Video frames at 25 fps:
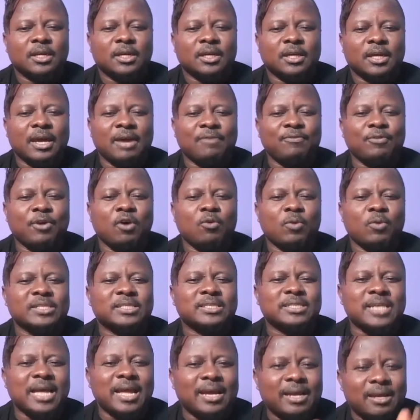I've
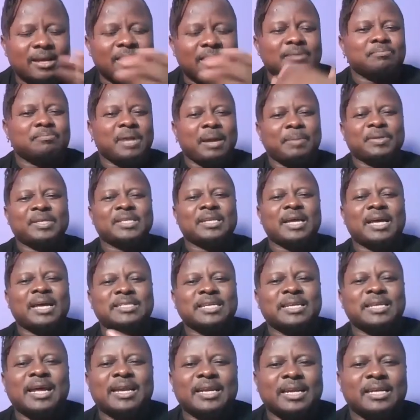always, as
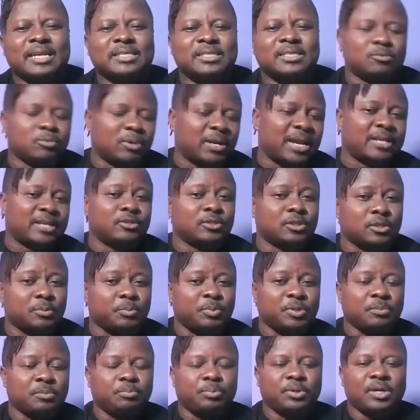an analyst, when I used to be
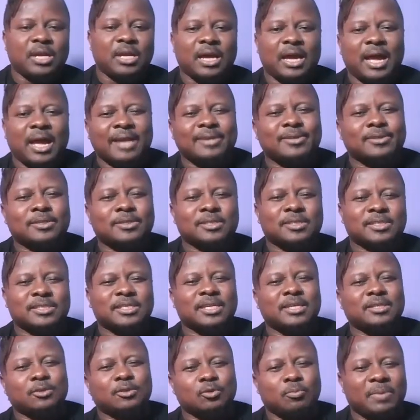in Brilla, I used to
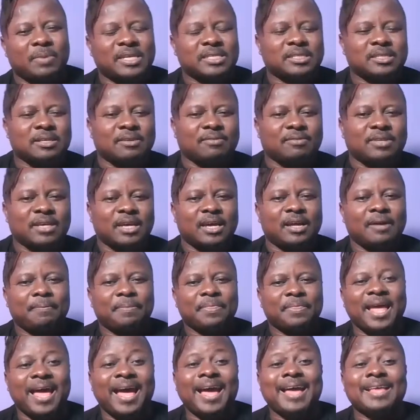say to myself that
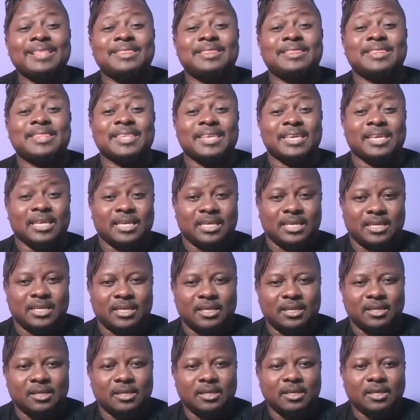I think
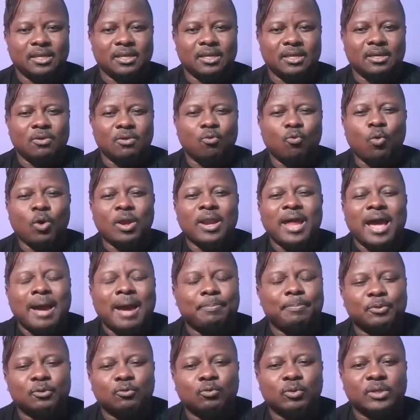what
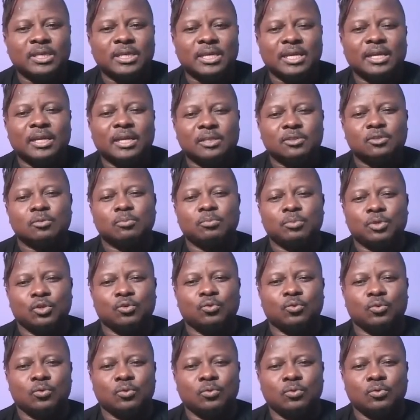happened with Kenneth
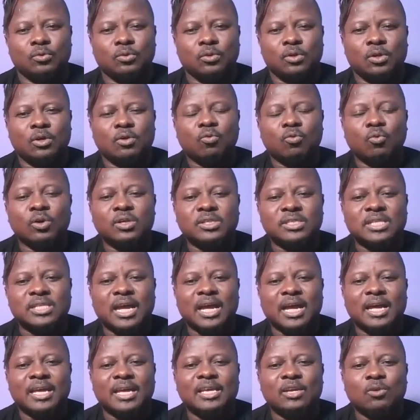Omeruo was
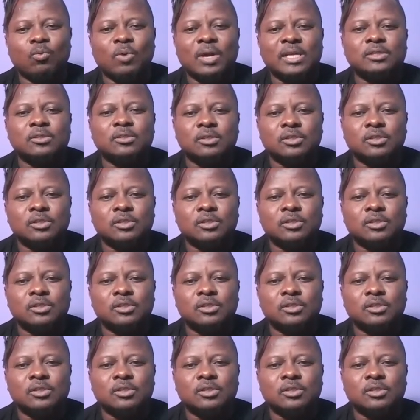that he went to